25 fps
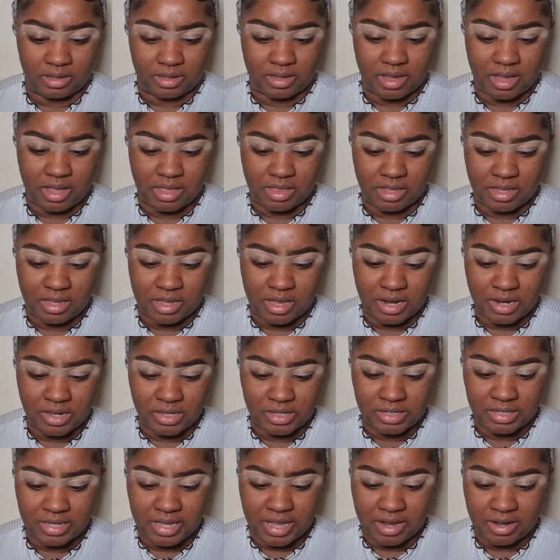And the yellow
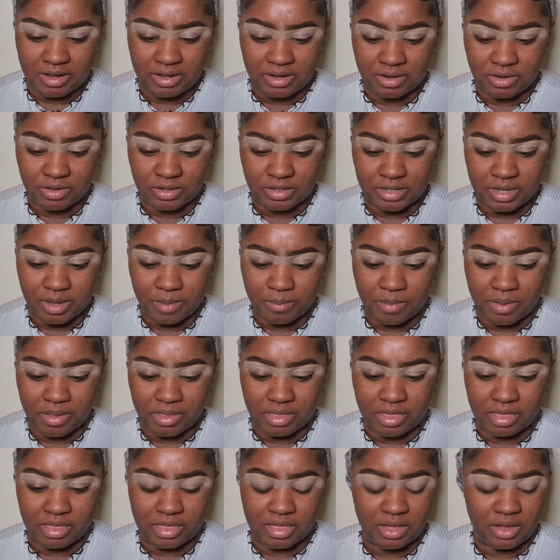side looks a bit
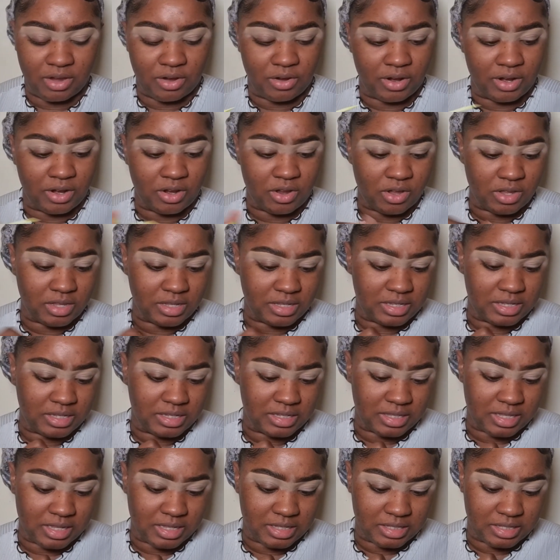thicker in
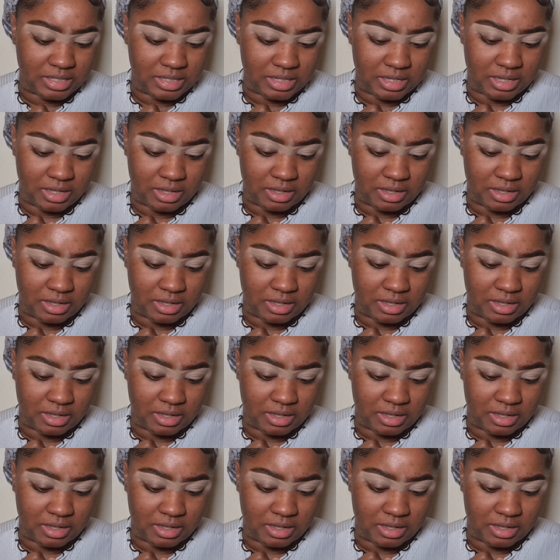consistency.